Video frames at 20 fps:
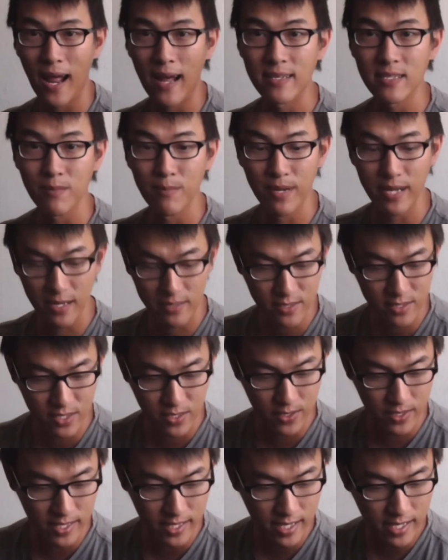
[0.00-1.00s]
on somebody else to
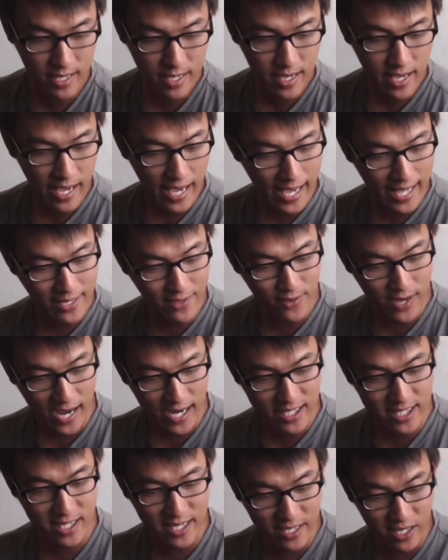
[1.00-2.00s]
do it, and you
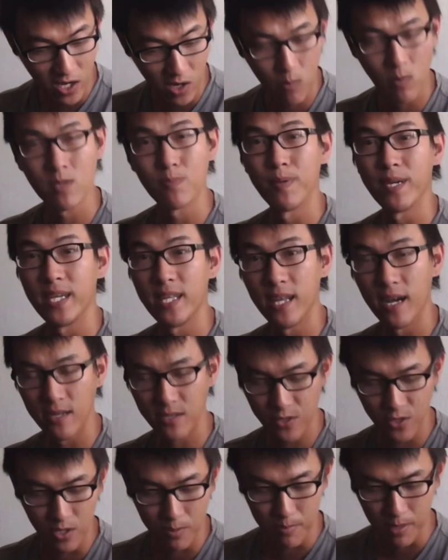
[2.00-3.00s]
actually know what's being done
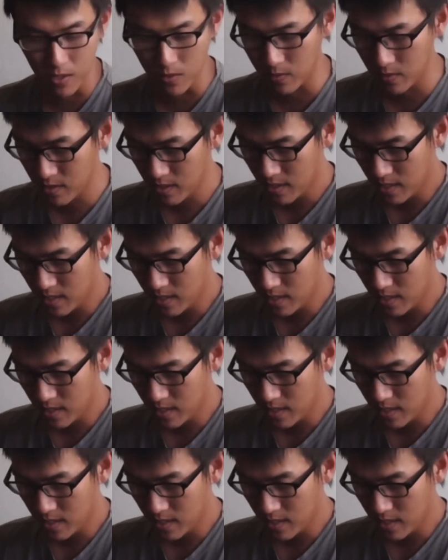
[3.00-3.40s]
to your bow.